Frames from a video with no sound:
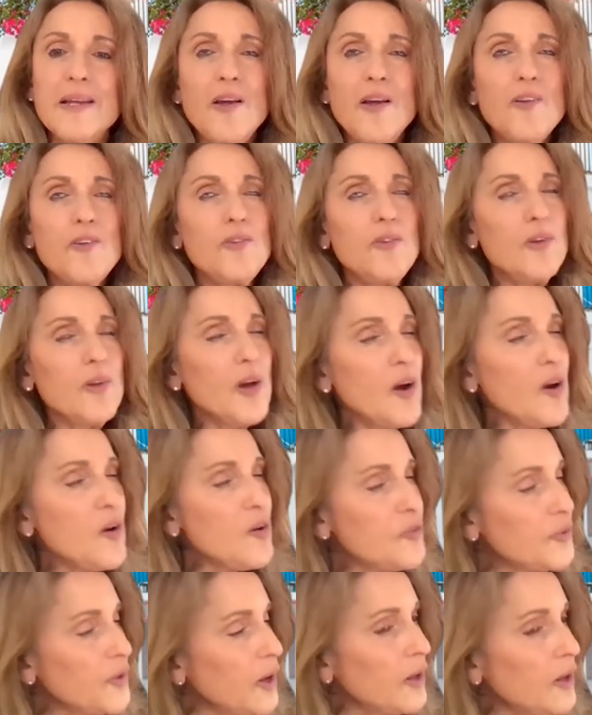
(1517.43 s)
no
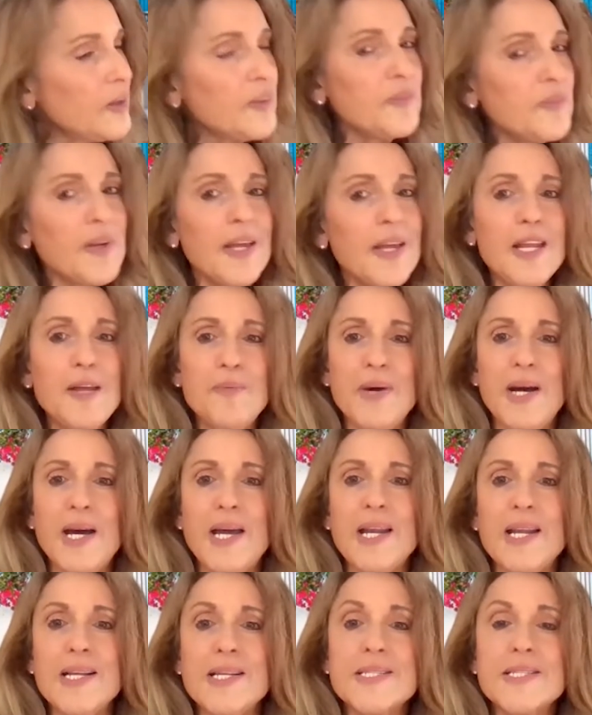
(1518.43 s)
fault of
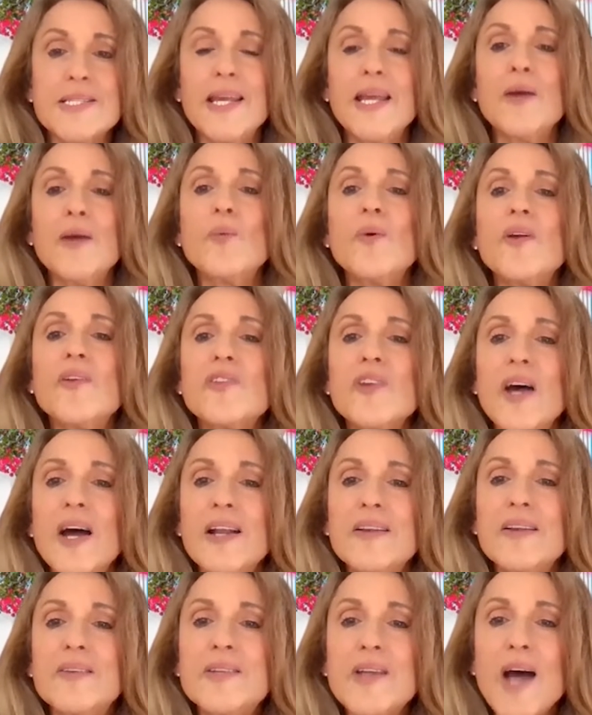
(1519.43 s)
anybody's, it was
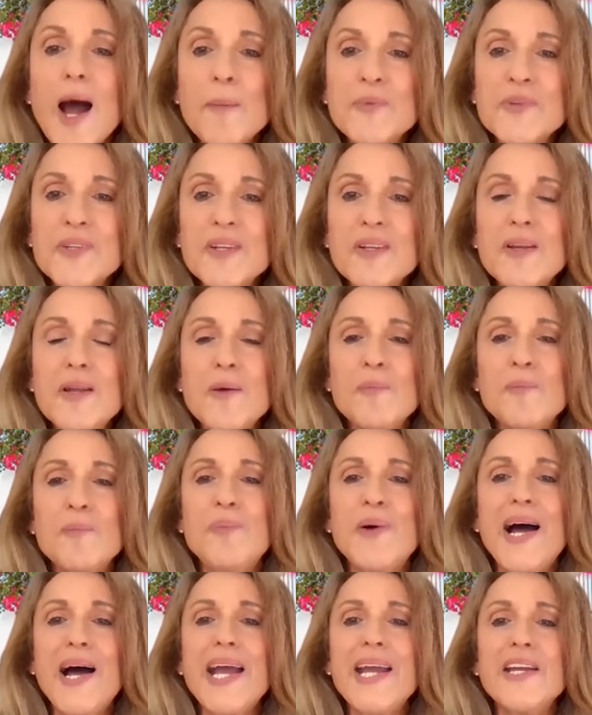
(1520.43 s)
adopted
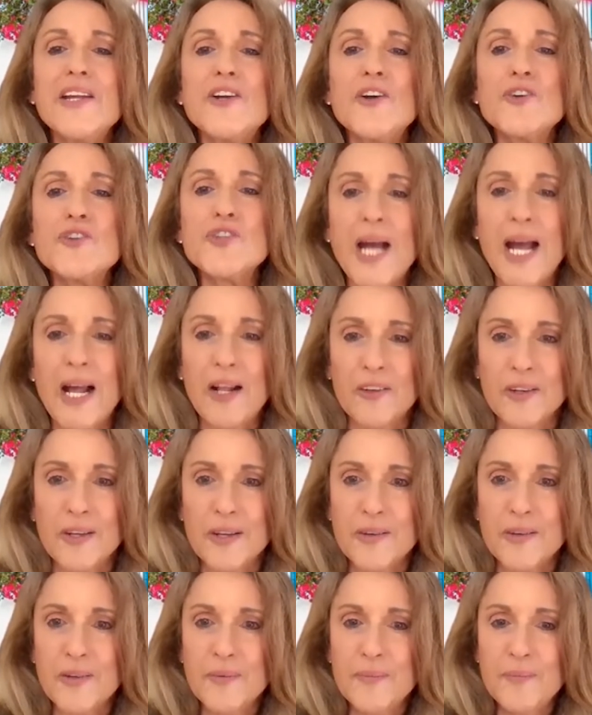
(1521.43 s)
by your
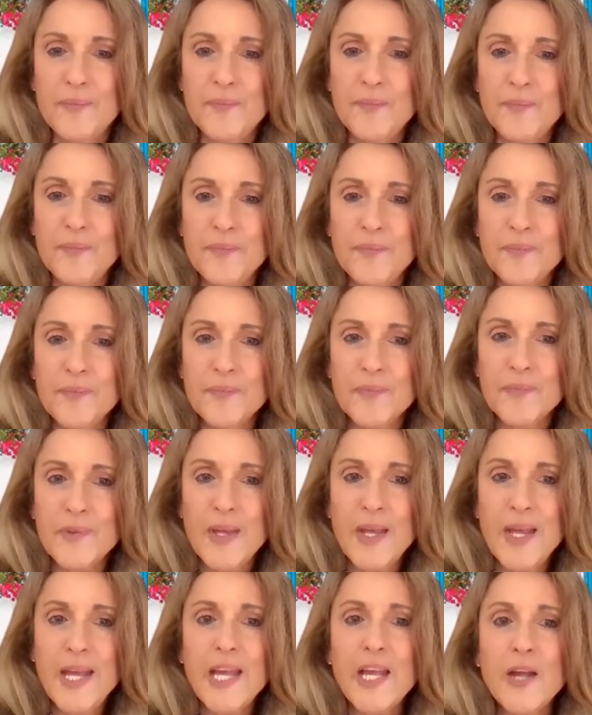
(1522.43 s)
childhood.
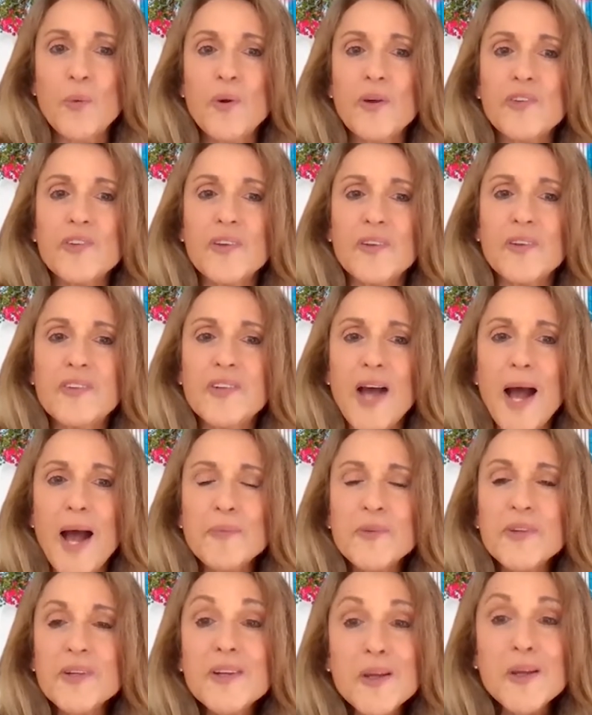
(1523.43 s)
It was
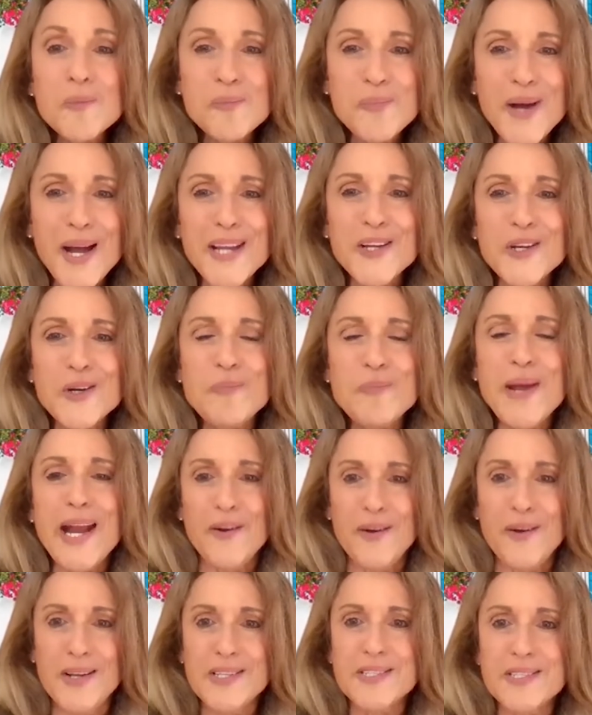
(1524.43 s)
adopted by your
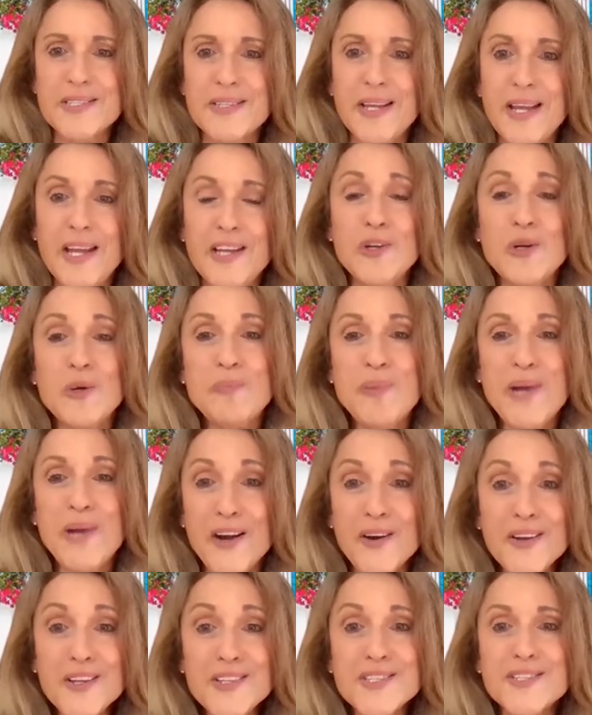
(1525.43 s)
parents, and your
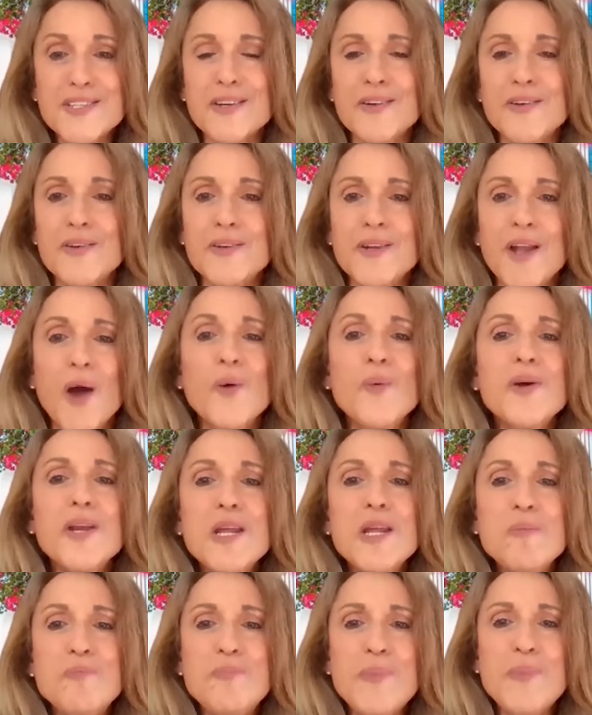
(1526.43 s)
parents didn't know
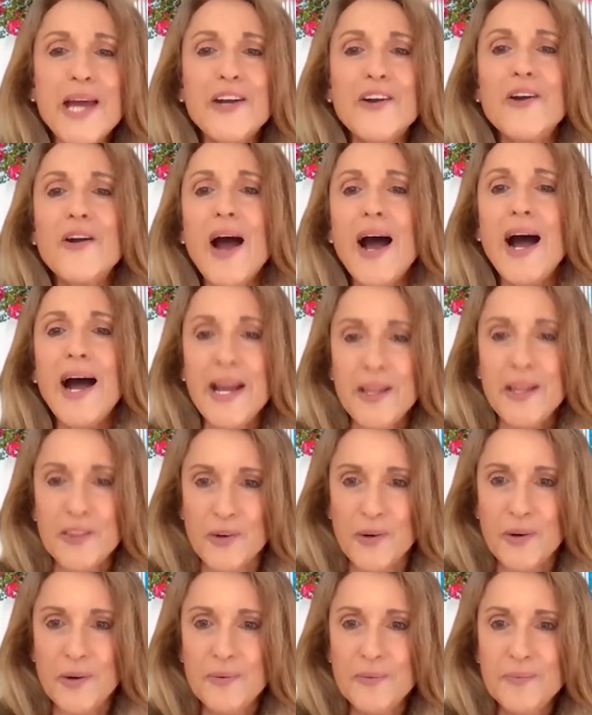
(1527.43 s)
any better
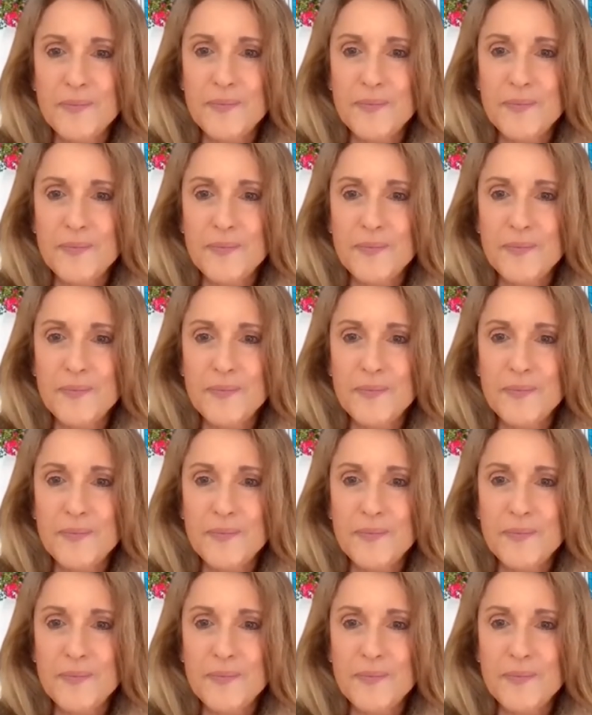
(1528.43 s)
either.